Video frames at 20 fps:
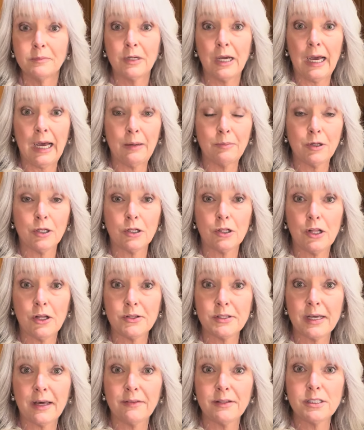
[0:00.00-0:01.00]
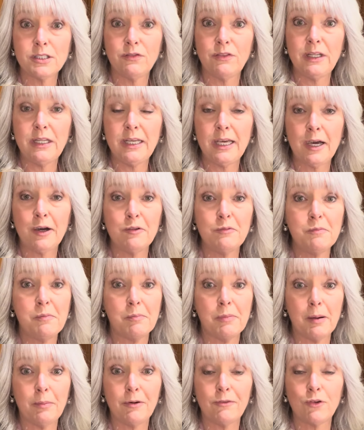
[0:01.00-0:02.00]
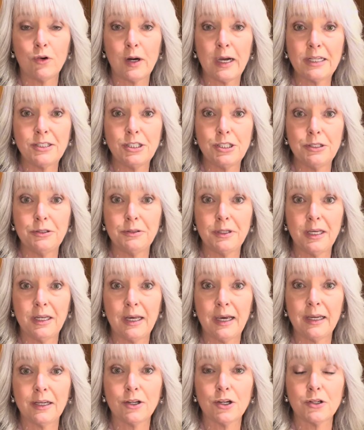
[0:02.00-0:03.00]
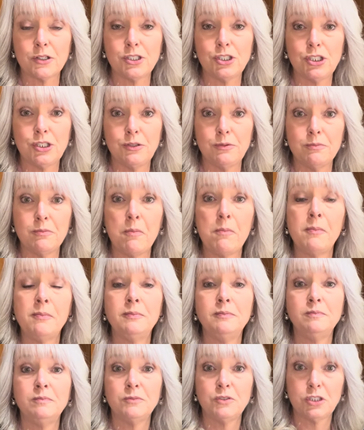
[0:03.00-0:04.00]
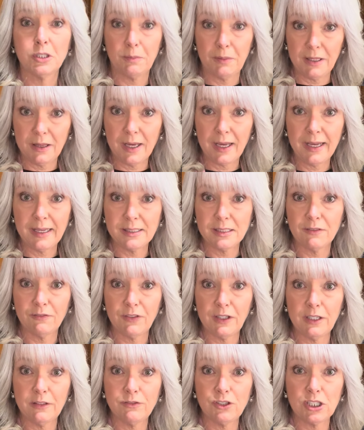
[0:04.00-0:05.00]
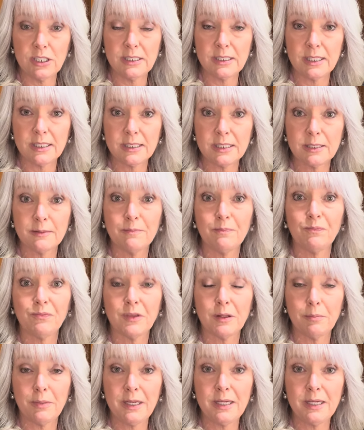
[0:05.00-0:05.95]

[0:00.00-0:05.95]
I'm going to close out this video, but before I do, can I encourage you to be the hands and feet of Jesus? Be